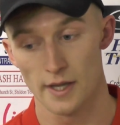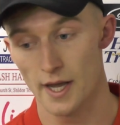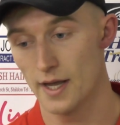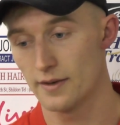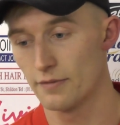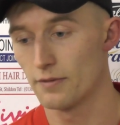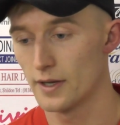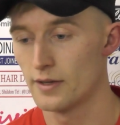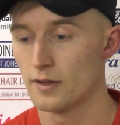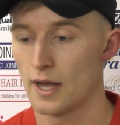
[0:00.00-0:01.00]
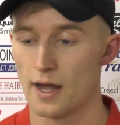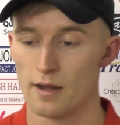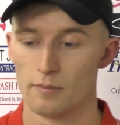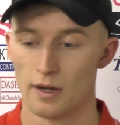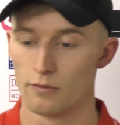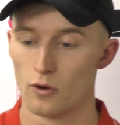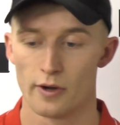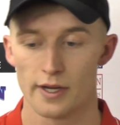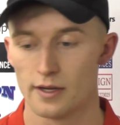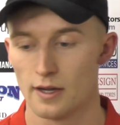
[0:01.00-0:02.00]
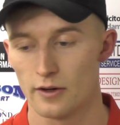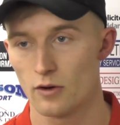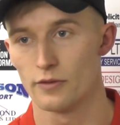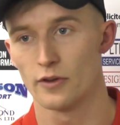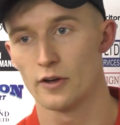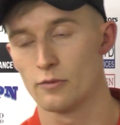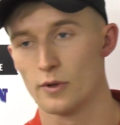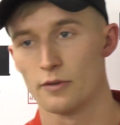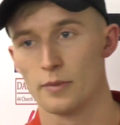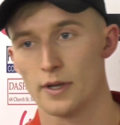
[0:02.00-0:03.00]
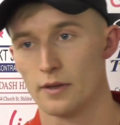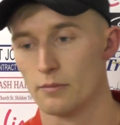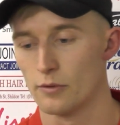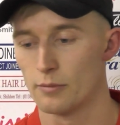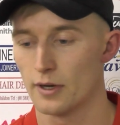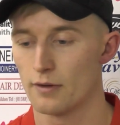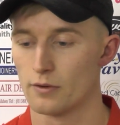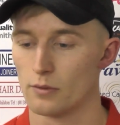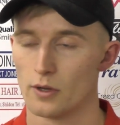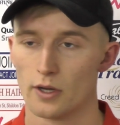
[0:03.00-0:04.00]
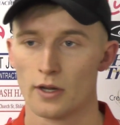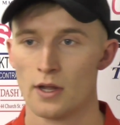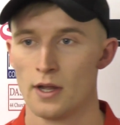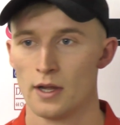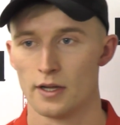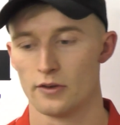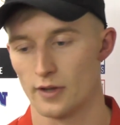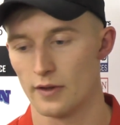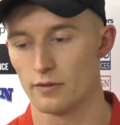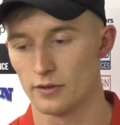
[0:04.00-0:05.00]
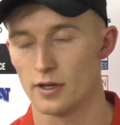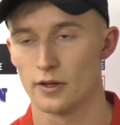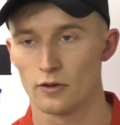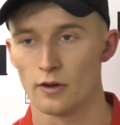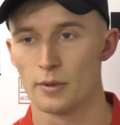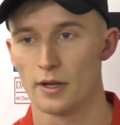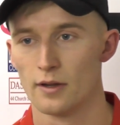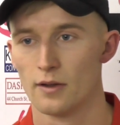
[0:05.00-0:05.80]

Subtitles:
Yeah, definitely. I've already had a conversation with me gaffer at work and said obviously it's going to be